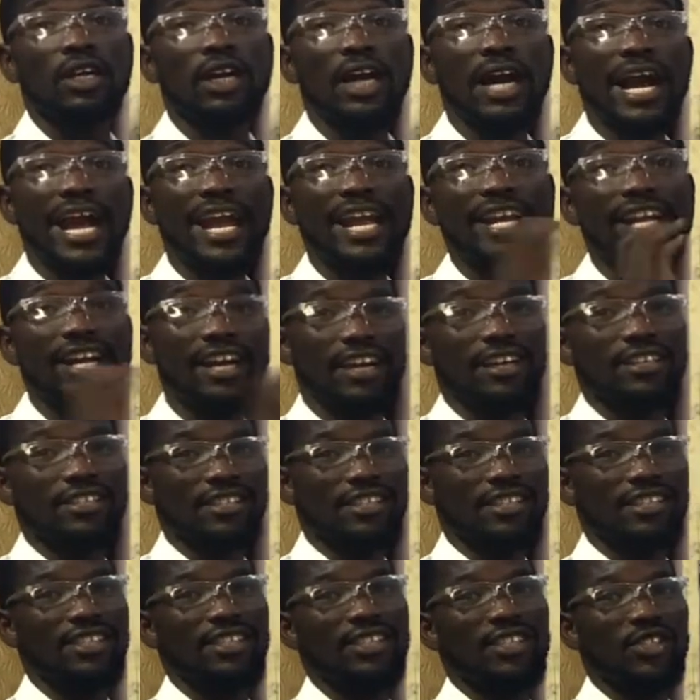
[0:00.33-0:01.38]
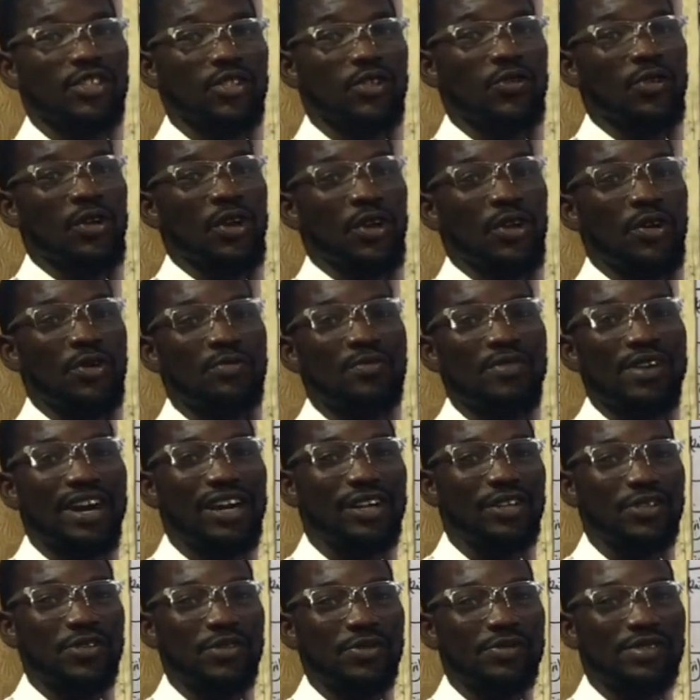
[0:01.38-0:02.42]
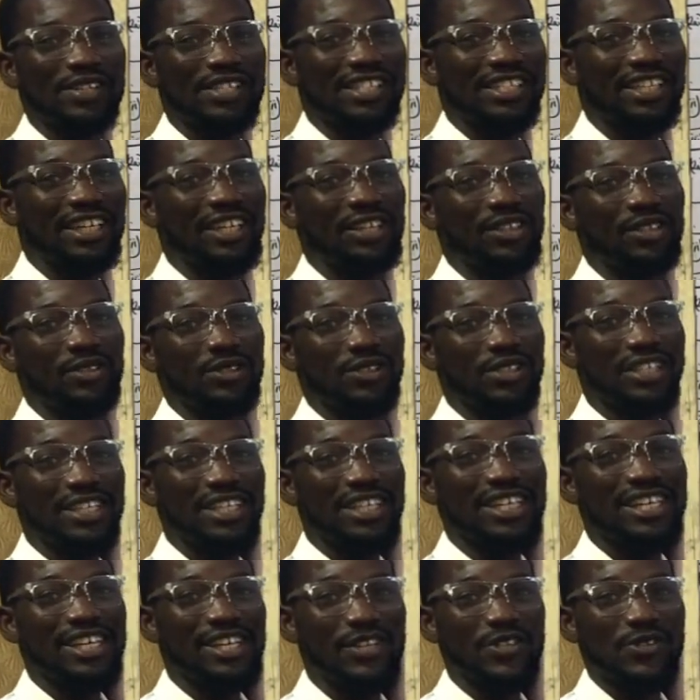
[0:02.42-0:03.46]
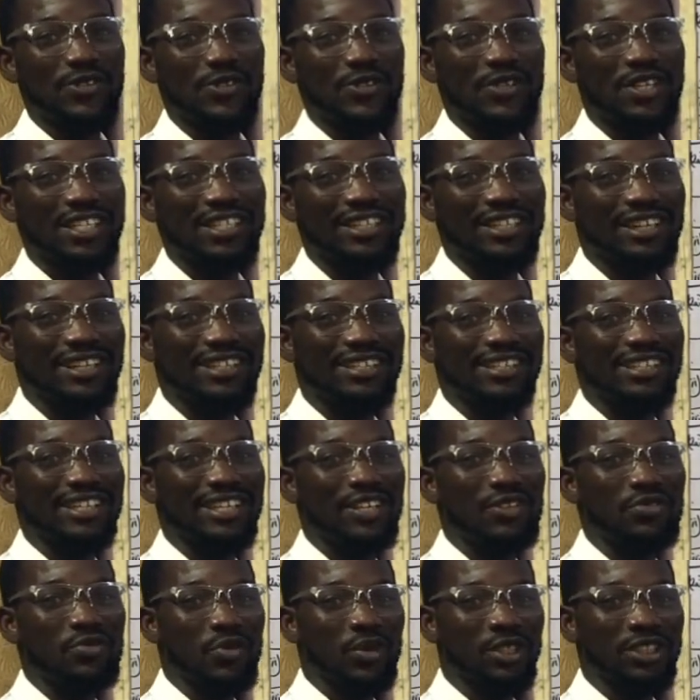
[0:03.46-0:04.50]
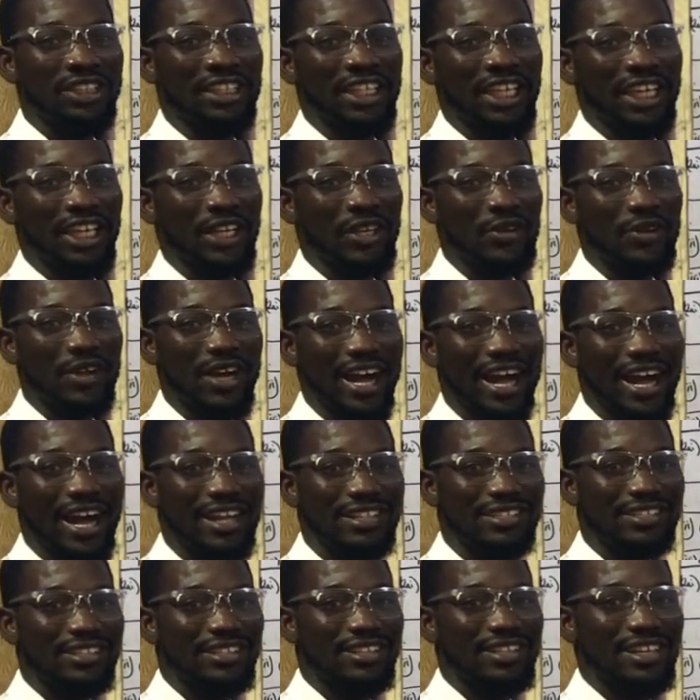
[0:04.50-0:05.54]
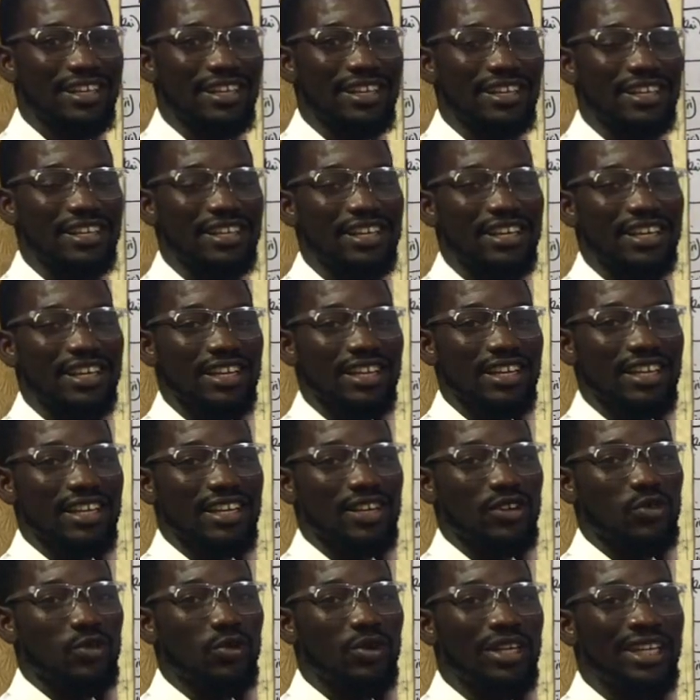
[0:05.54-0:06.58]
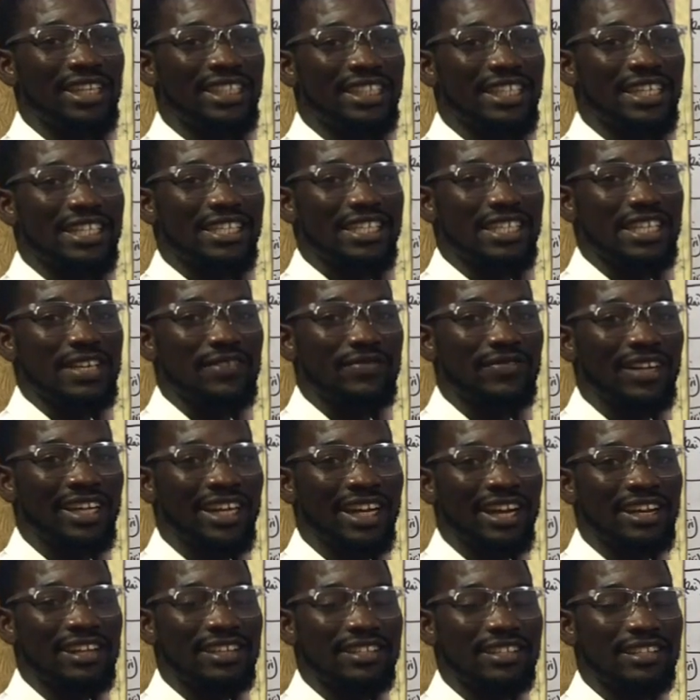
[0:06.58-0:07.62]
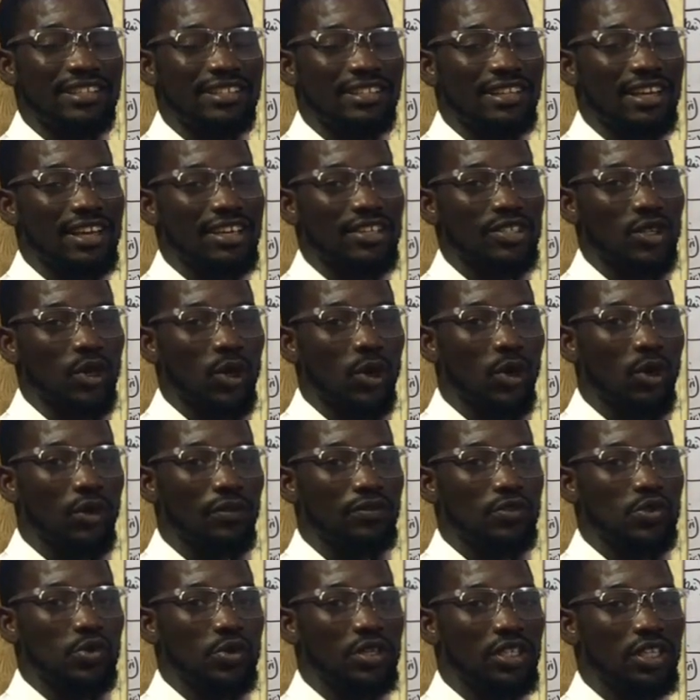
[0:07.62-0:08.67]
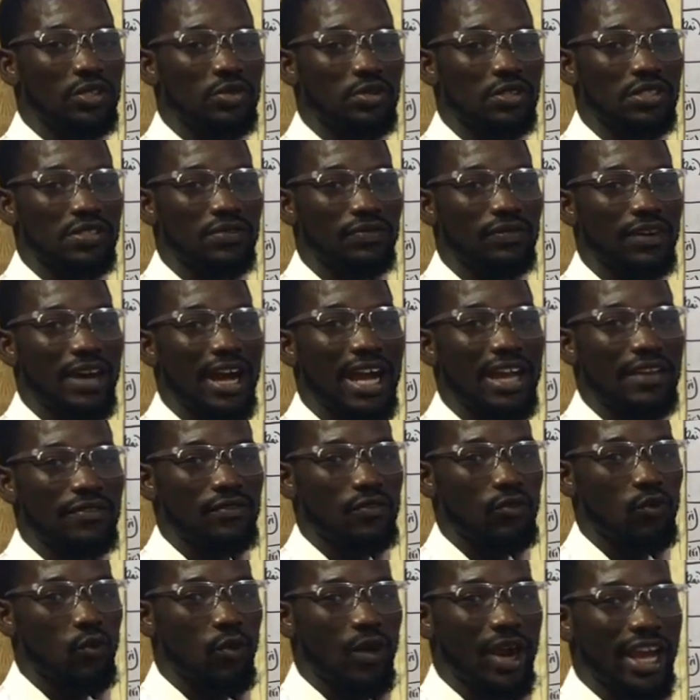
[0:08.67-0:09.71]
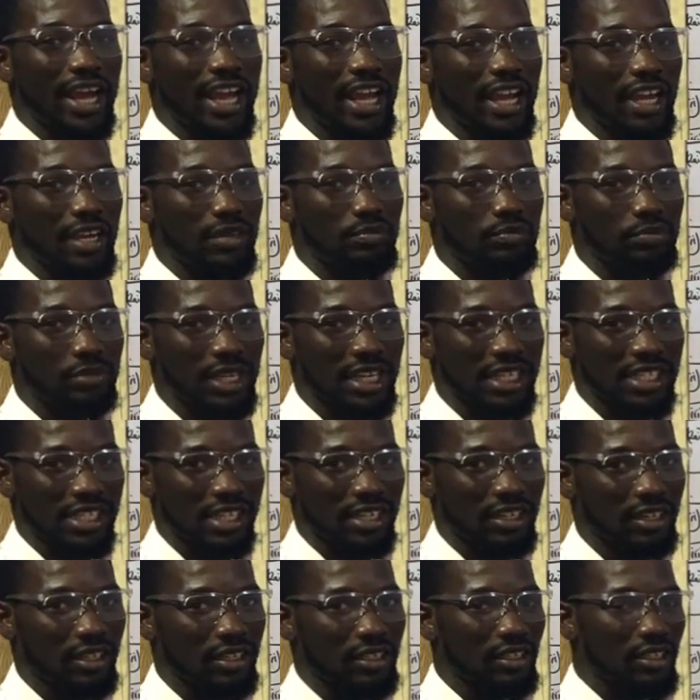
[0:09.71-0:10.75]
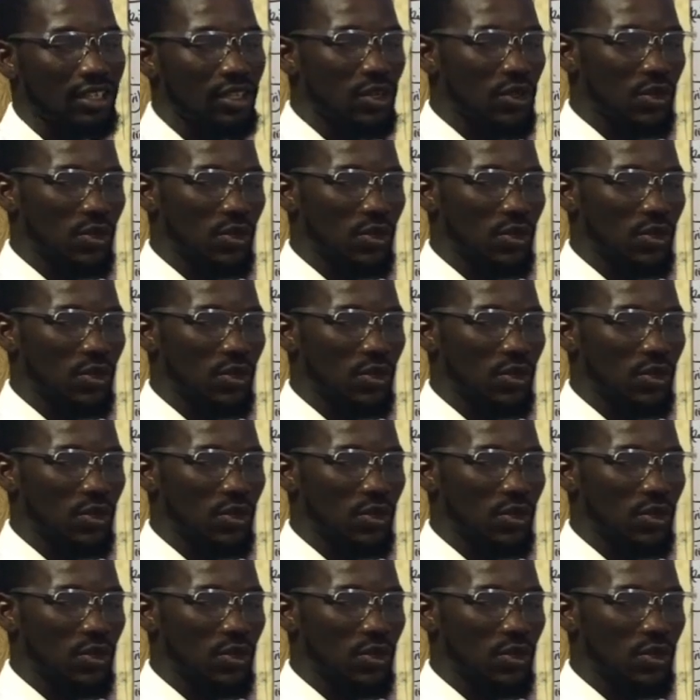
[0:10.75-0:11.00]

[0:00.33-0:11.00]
Hi guys, you welcome back to my channel. In today's lesson, we want to take a look at the qualitative analysis test of 2025 Waec practical.